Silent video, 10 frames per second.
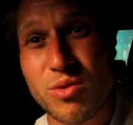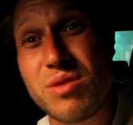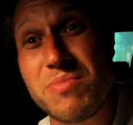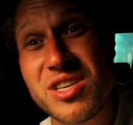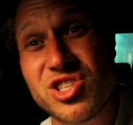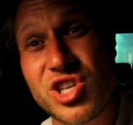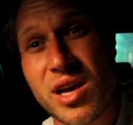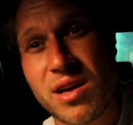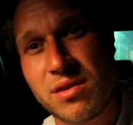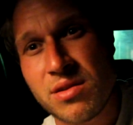with Big
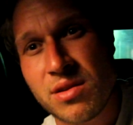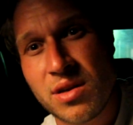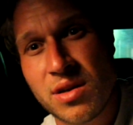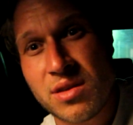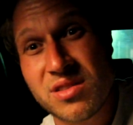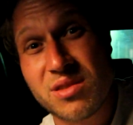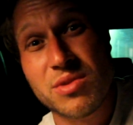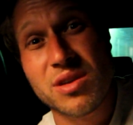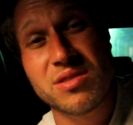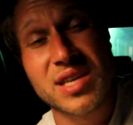J. It's going
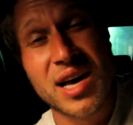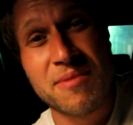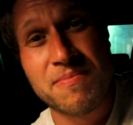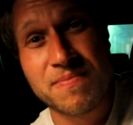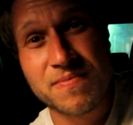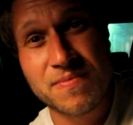to be a good time.